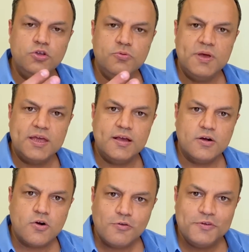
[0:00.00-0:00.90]
You're making
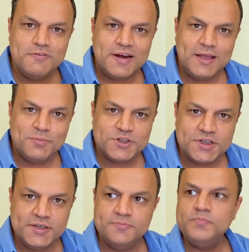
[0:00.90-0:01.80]
a coffee vending
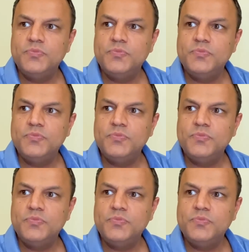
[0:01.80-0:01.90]
machine.